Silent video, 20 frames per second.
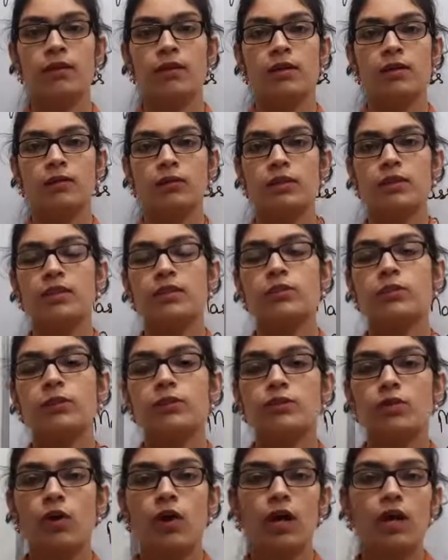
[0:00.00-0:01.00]
So this was
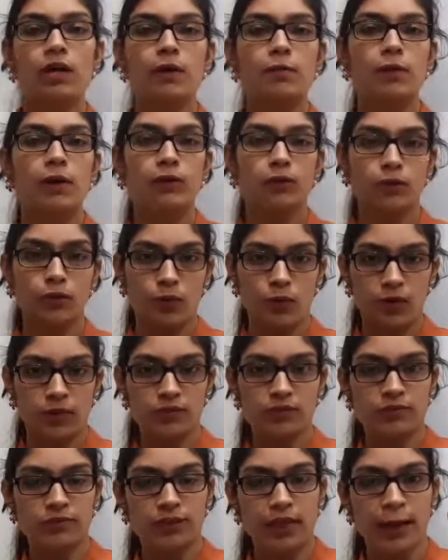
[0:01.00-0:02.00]
all about laws
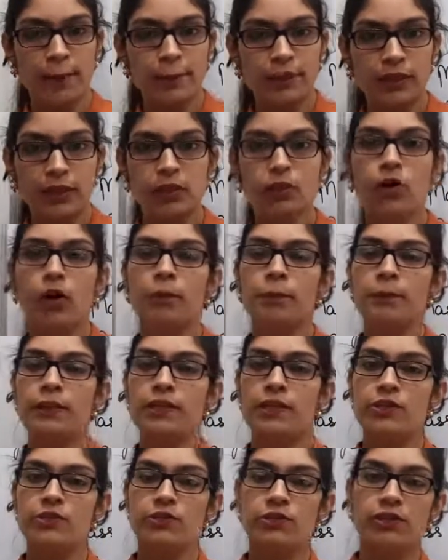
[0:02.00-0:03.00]
of chemical
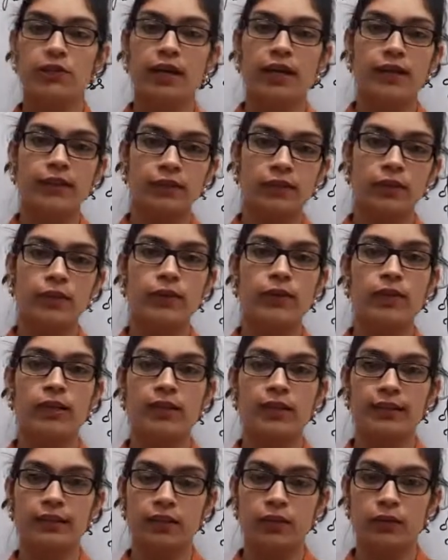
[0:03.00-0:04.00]
combination and the
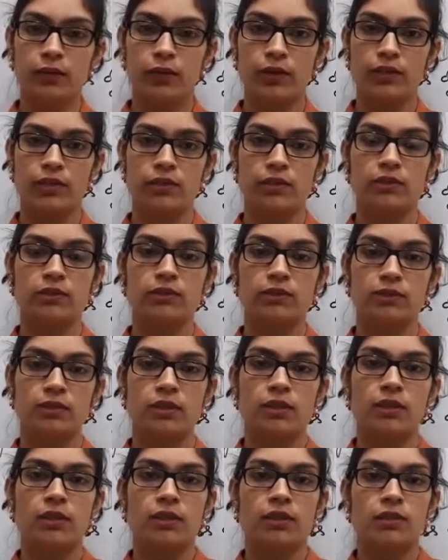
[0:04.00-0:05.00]
related questions.
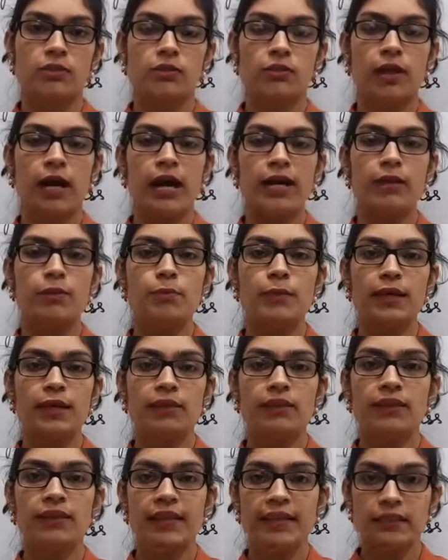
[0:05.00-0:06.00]
So I will make the
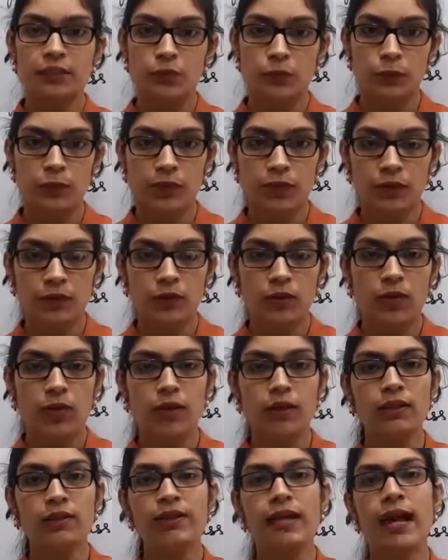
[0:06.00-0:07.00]
next video
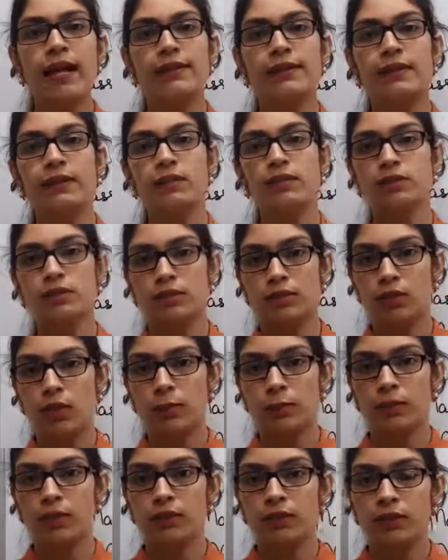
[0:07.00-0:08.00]
on Dalton's
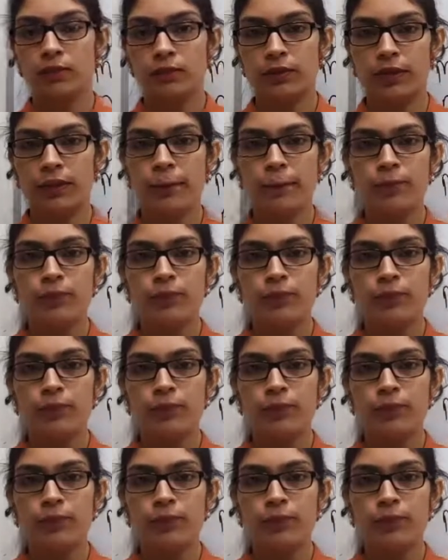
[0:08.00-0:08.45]
atomic theory.